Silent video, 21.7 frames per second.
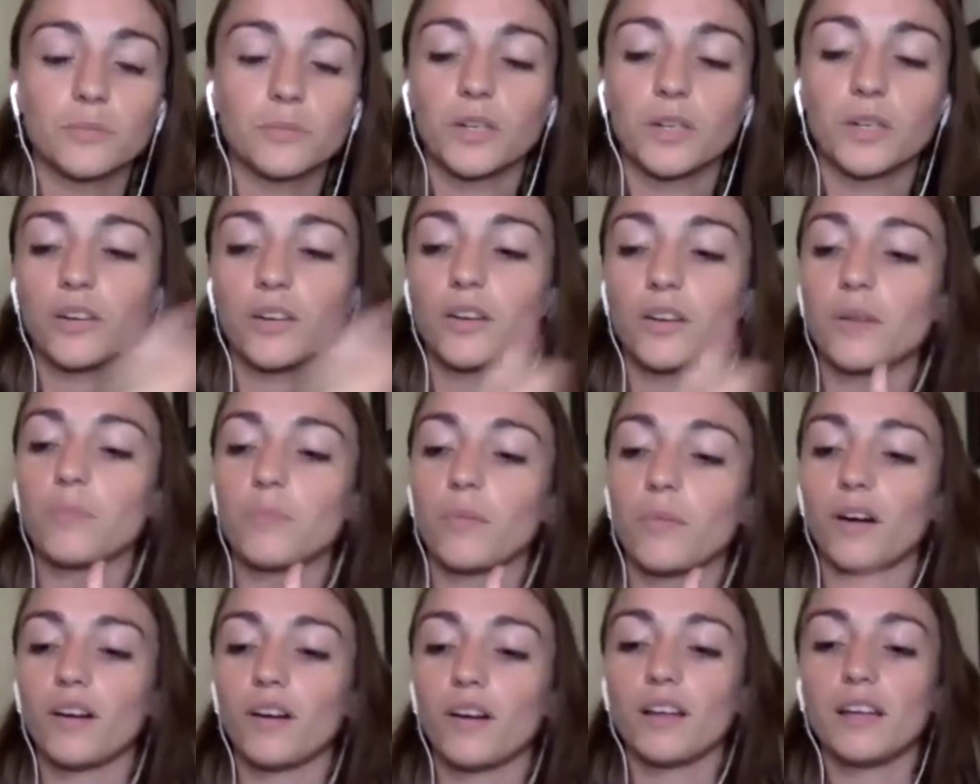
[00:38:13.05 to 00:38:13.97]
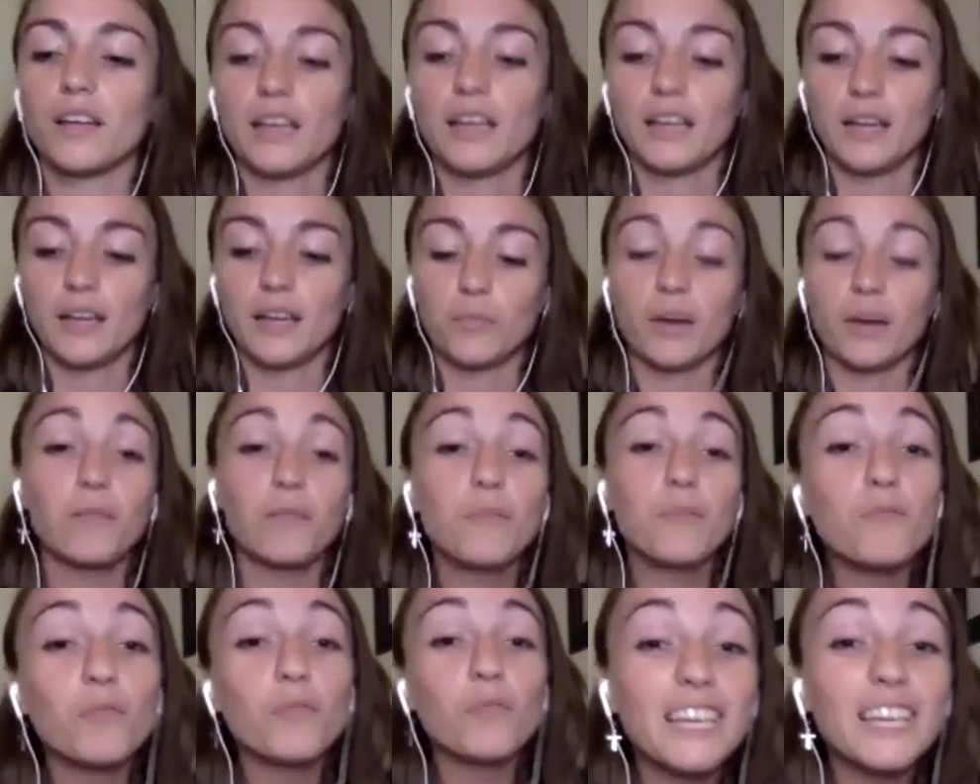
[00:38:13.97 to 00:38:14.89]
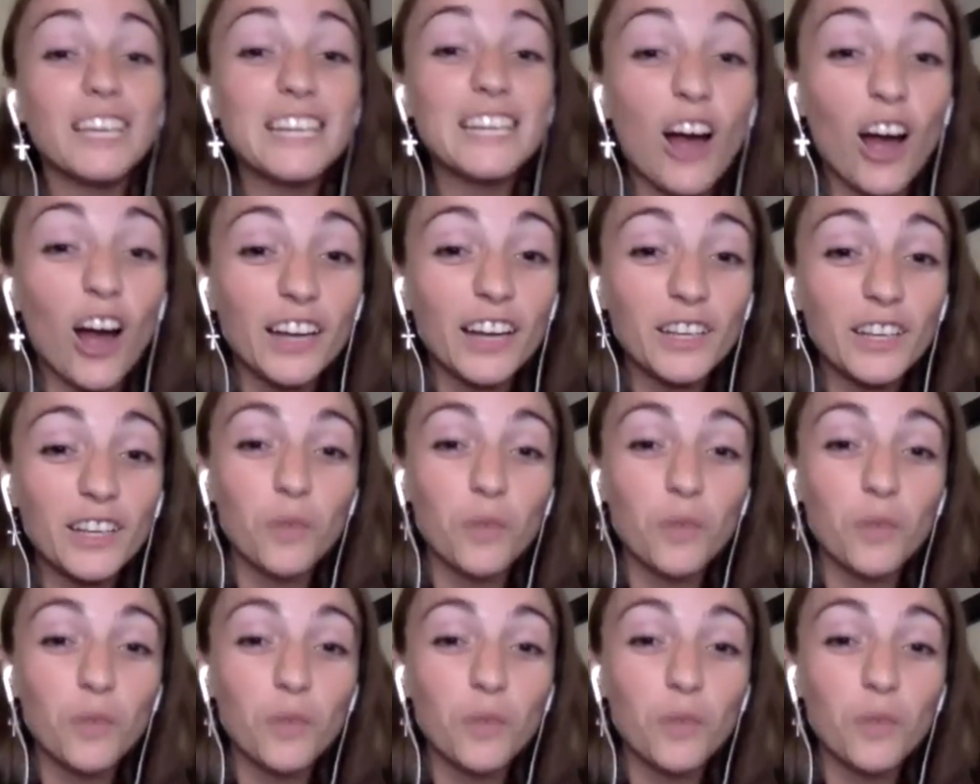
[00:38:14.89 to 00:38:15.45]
number but i've been really yeah. into audio